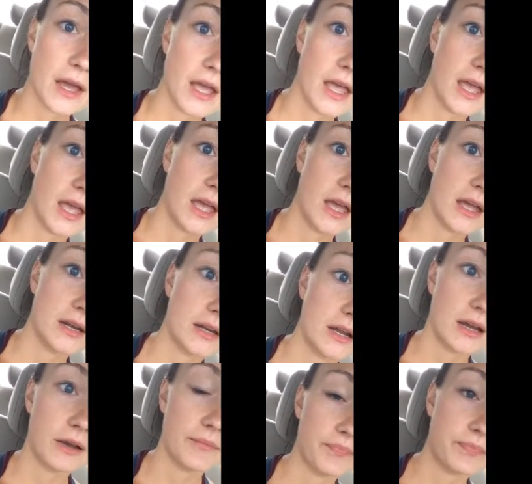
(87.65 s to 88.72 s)

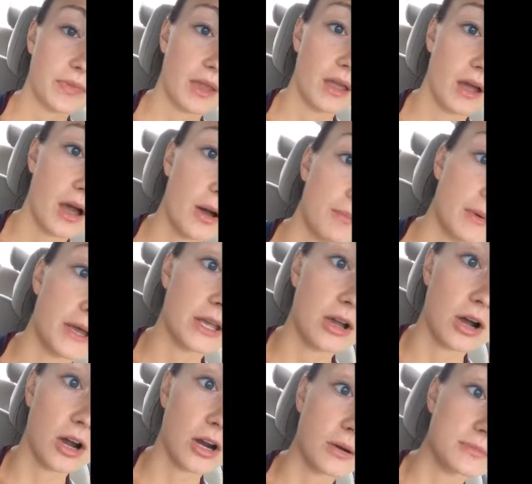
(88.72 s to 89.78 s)
and up my
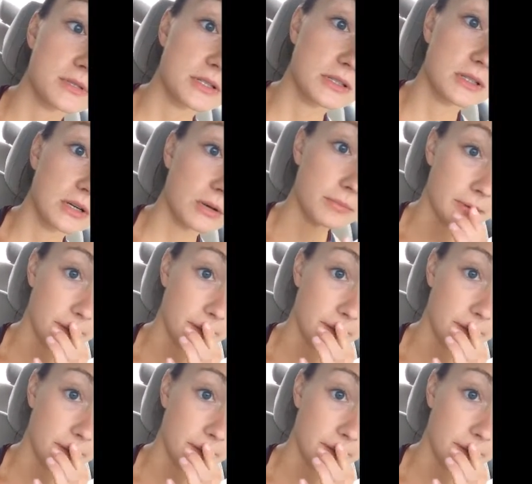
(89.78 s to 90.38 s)
carbs a little